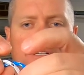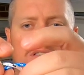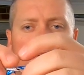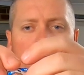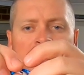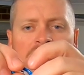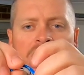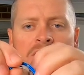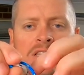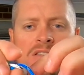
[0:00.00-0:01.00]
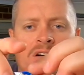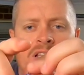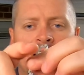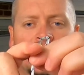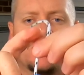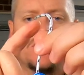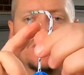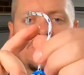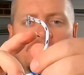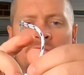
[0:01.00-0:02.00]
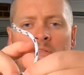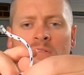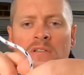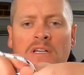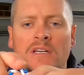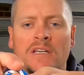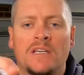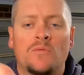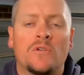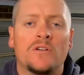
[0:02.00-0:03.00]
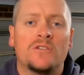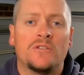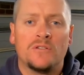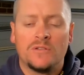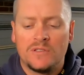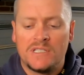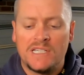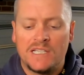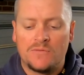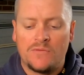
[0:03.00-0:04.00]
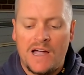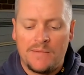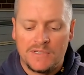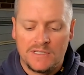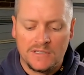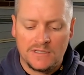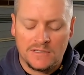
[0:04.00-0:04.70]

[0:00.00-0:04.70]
So once you go inside that circle, you want to do 6 wraps.